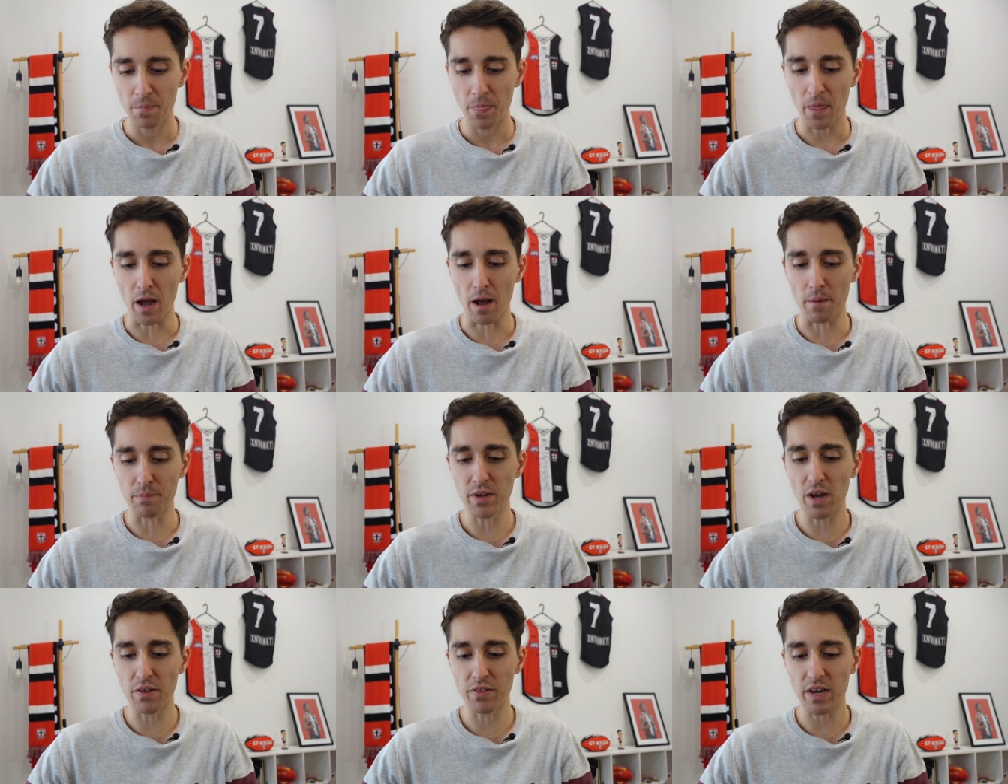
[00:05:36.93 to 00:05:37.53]

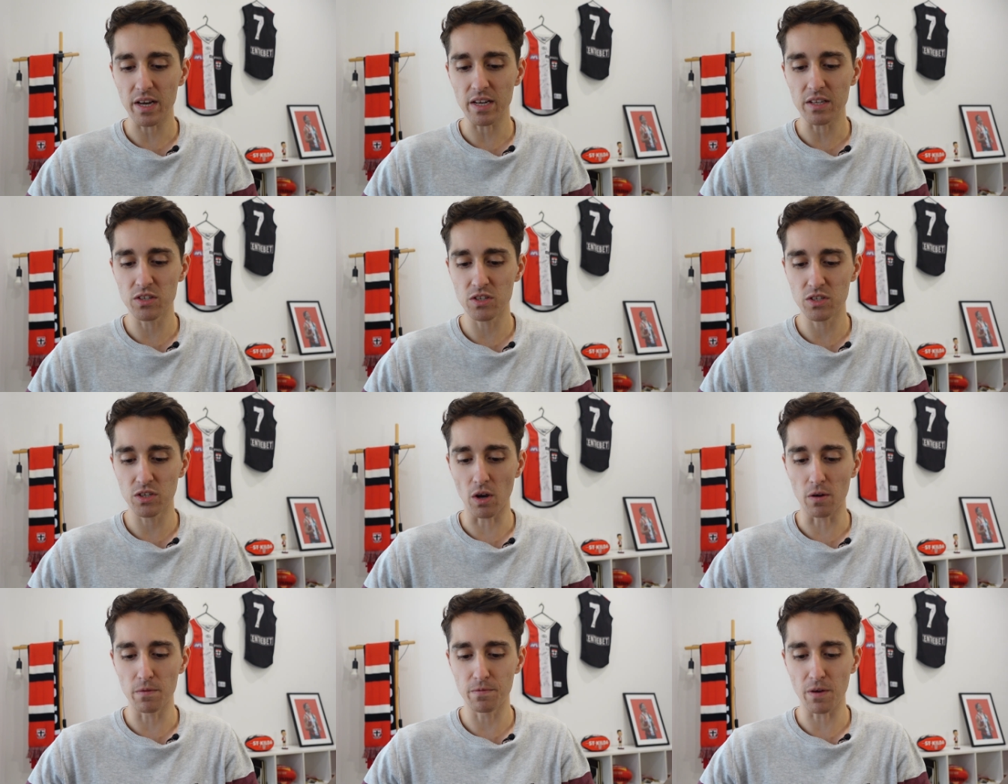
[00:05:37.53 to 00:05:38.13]
Um, the other in
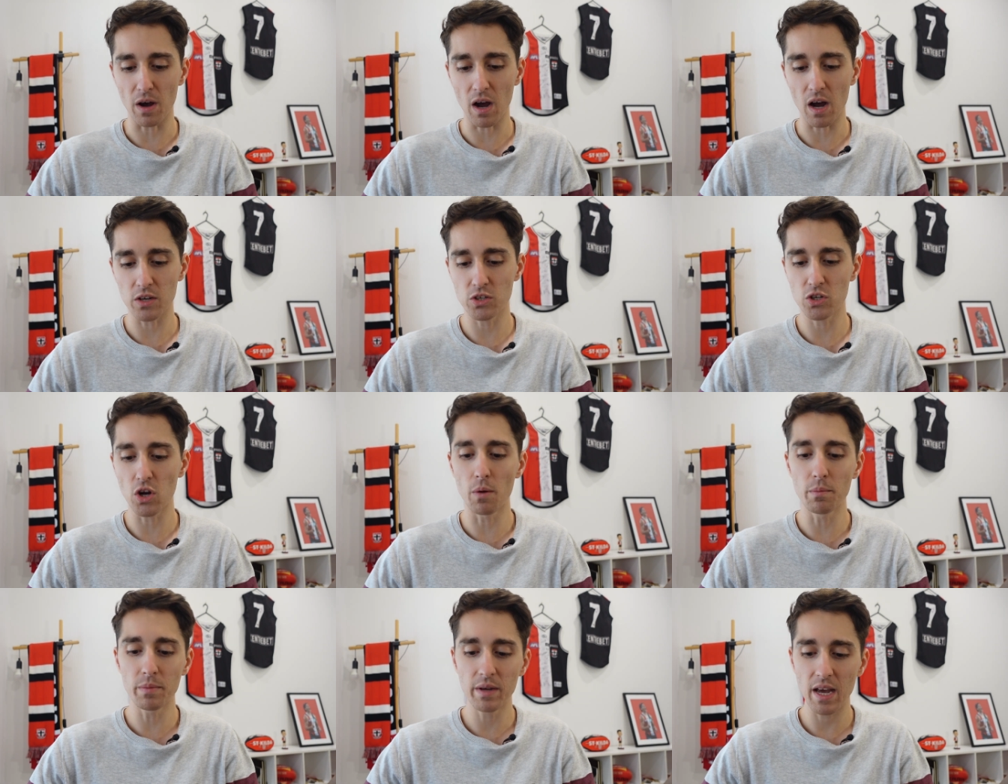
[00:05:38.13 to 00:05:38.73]
so far,
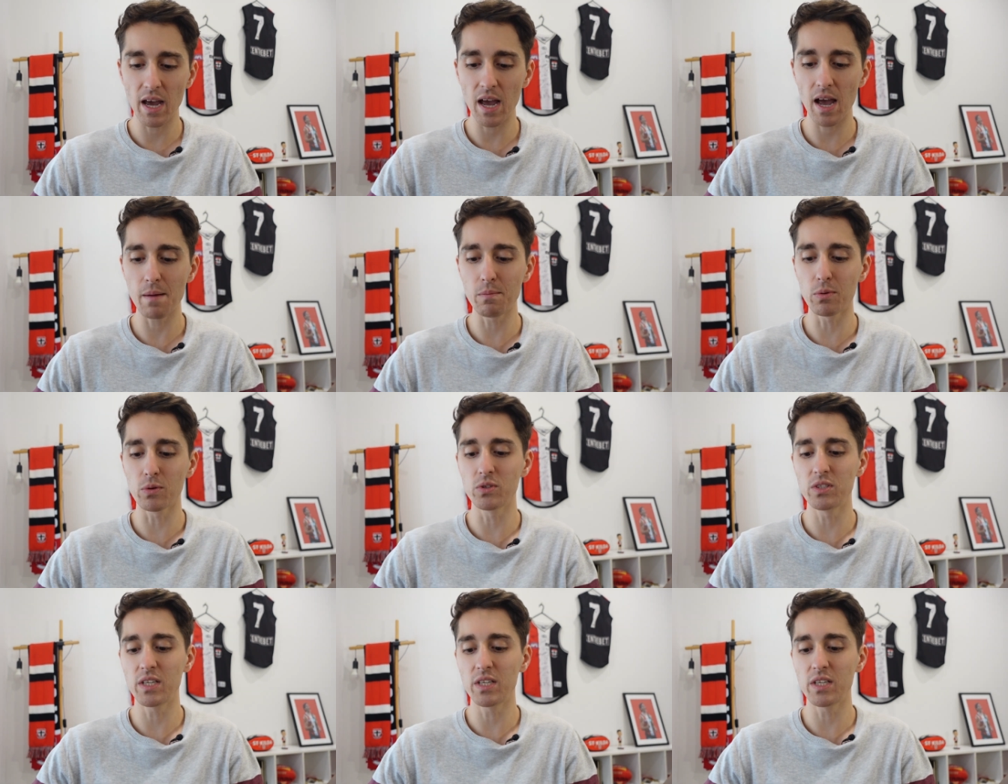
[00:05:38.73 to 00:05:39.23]
Tom Campbell,